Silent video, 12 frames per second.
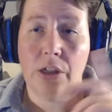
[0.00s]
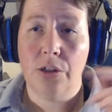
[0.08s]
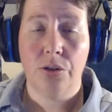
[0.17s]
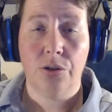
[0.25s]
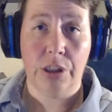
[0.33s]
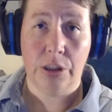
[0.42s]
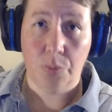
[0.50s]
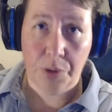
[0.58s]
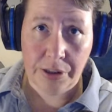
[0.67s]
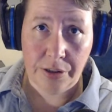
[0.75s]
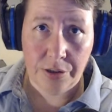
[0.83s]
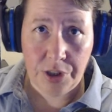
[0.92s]
she's a
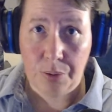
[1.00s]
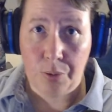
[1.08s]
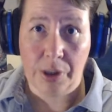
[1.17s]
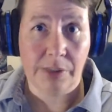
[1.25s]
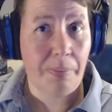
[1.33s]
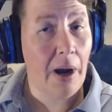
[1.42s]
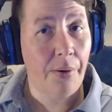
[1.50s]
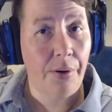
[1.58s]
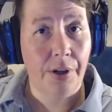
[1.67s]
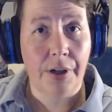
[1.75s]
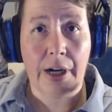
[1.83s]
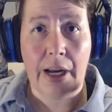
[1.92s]
wizard, she wants power,